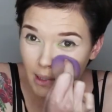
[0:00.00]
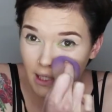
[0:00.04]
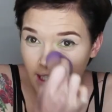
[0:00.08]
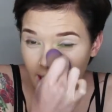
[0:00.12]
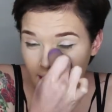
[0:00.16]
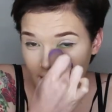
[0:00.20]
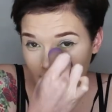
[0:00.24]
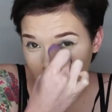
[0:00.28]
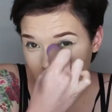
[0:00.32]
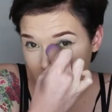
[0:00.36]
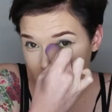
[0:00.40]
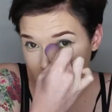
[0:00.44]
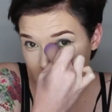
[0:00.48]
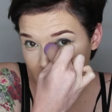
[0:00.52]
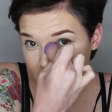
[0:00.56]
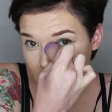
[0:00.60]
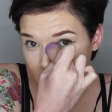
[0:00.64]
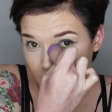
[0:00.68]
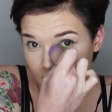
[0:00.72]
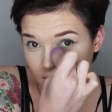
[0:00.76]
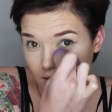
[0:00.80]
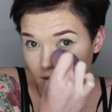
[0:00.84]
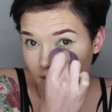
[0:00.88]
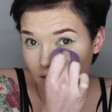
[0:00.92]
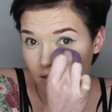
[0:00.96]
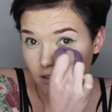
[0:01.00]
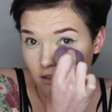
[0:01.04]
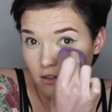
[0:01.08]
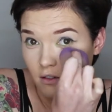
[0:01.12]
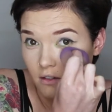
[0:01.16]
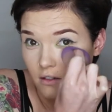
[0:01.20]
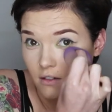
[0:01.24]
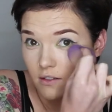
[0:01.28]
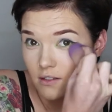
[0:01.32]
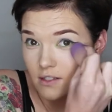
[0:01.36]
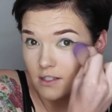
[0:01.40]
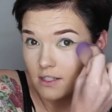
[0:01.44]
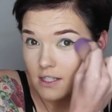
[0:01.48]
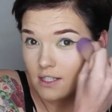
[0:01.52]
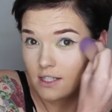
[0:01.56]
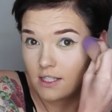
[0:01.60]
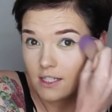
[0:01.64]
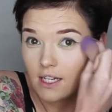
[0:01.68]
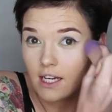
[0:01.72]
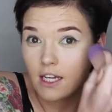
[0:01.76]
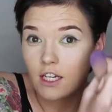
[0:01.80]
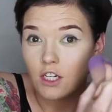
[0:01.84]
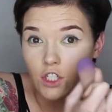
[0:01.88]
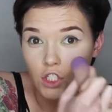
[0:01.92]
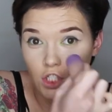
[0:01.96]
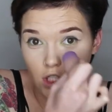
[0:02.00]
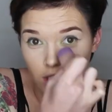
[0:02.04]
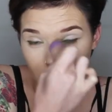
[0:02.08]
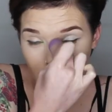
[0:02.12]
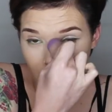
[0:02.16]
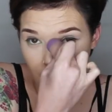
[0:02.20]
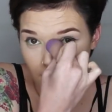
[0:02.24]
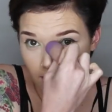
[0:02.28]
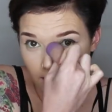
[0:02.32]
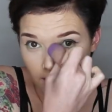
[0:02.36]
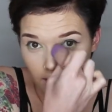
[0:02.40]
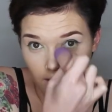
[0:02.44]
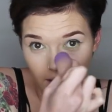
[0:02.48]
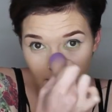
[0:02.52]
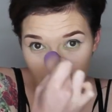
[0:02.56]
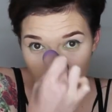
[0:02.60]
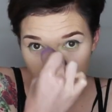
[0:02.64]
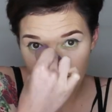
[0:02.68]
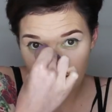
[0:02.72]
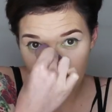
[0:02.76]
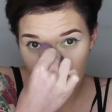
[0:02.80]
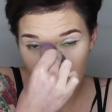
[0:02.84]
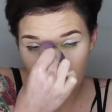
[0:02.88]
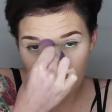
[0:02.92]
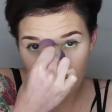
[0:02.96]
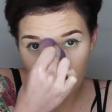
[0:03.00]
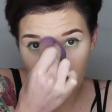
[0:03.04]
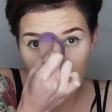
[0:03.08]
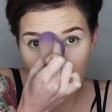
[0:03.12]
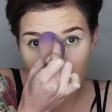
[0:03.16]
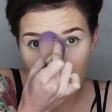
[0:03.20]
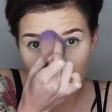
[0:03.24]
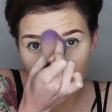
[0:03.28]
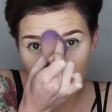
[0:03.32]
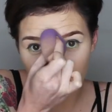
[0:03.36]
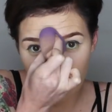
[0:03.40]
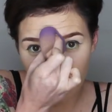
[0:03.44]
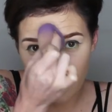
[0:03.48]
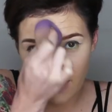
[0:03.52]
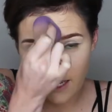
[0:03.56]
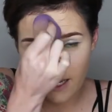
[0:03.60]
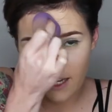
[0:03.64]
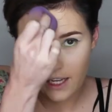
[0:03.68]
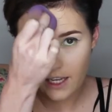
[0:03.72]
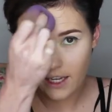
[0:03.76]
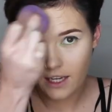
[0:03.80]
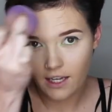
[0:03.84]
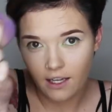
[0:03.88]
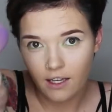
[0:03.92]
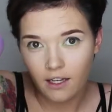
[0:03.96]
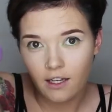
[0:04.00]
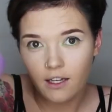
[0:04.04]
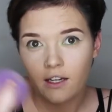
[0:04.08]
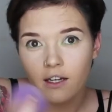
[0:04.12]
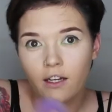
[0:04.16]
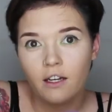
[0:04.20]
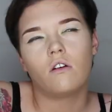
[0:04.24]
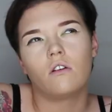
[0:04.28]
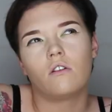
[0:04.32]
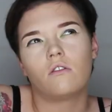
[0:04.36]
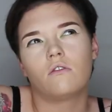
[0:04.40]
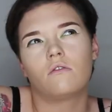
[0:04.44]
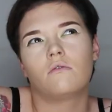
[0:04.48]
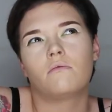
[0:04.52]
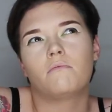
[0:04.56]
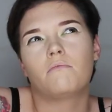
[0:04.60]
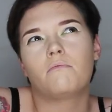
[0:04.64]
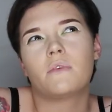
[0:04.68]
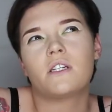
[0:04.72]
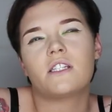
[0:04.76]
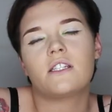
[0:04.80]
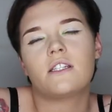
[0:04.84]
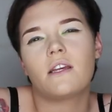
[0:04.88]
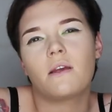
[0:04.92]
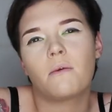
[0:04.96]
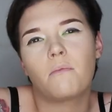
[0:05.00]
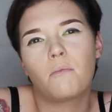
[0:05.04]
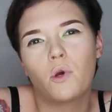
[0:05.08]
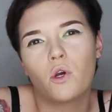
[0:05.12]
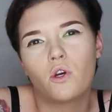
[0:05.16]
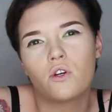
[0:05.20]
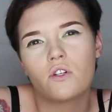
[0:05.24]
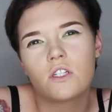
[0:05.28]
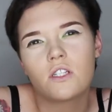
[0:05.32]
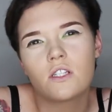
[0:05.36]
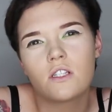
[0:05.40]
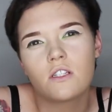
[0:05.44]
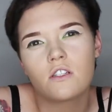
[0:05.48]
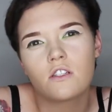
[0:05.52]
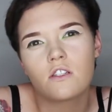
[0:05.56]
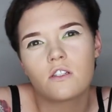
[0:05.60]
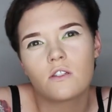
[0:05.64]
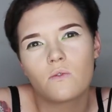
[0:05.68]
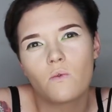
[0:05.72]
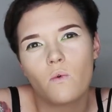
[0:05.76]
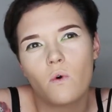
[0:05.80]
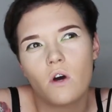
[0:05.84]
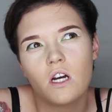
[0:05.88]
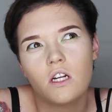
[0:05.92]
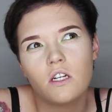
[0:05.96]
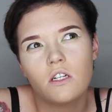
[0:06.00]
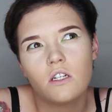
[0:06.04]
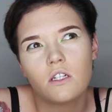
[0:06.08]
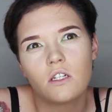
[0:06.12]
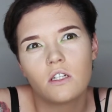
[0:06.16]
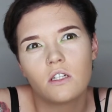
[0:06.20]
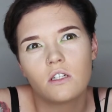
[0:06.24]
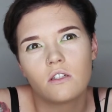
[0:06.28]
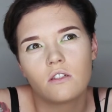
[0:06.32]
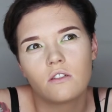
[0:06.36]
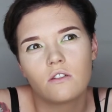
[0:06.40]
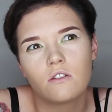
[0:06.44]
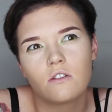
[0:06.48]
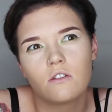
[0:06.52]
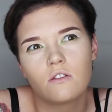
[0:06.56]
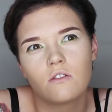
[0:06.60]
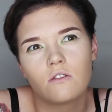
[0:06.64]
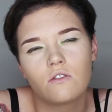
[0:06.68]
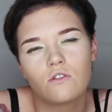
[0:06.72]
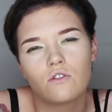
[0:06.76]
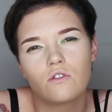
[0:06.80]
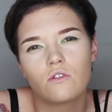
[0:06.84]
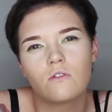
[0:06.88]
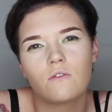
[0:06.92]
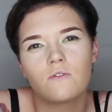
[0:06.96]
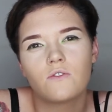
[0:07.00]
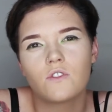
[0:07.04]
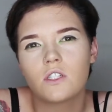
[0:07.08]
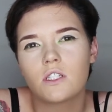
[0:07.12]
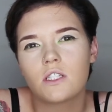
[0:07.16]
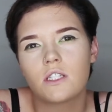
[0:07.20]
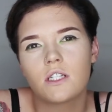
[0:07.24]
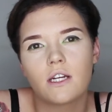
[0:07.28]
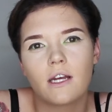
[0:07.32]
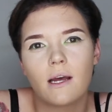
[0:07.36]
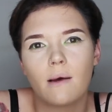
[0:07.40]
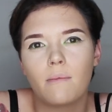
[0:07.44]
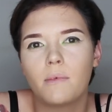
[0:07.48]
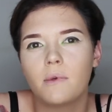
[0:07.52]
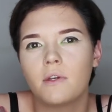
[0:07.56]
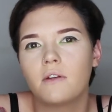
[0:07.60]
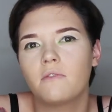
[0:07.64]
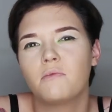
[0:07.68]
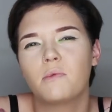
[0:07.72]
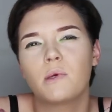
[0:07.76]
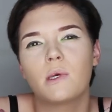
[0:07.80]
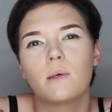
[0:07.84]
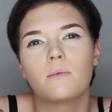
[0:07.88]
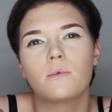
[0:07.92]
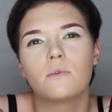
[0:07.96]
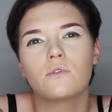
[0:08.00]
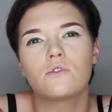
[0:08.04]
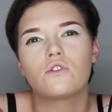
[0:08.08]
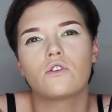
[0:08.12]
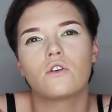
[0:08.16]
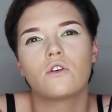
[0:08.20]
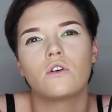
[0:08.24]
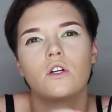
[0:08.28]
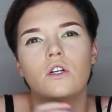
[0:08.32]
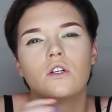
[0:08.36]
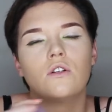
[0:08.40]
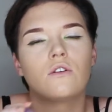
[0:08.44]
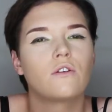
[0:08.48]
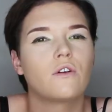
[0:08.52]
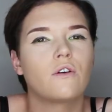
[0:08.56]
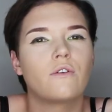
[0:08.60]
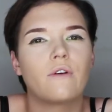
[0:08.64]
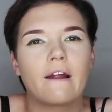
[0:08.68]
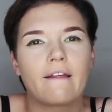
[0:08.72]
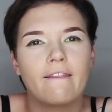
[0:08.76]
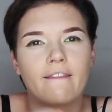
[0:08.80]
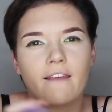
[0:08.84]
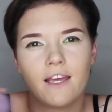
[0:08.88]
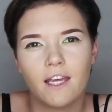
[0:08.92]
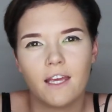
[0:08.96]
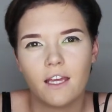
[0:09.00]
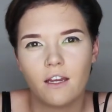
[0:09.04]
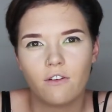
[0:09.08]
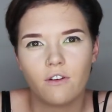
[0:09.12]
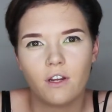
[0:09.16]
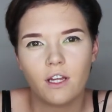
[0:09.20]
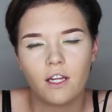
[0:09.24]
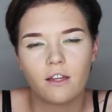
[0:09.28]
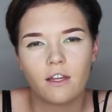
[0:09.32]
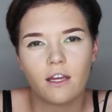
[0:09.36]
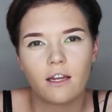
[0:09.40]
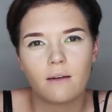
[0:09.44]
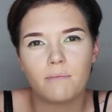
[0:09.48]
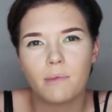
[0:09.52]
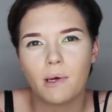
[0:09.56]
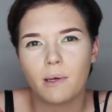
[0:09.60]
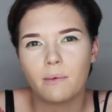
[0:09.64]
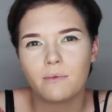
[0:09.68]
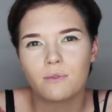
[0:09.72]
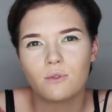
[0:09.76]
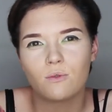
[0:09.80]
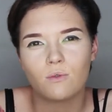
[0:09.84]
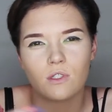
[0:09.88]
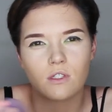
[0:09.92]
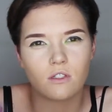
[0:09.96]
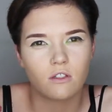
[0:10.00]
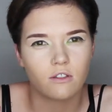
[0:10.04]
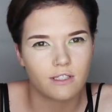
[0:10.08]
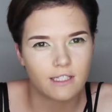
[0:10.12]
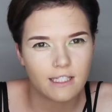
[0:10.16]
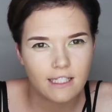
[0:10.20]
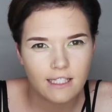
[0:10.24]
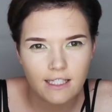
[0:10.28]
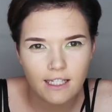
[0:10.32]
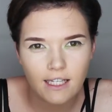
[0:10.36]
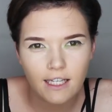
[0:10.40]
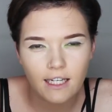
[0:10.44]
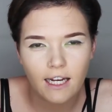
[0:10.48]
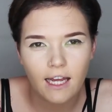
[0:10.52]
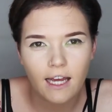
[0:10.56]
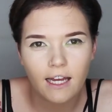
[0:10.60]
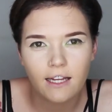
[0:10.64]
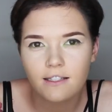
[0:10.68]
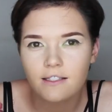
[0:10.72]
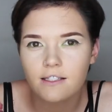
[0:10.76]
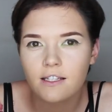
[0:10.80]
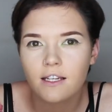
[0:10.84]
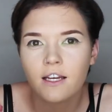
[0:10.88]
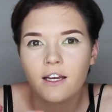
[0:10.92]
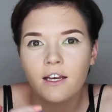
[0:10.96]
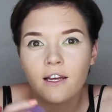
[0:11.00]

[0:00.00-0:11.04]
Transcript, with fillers: Police Station send out a missing person squad, sort of just a couple of people to go and look around the area that Bubbles was last seen at,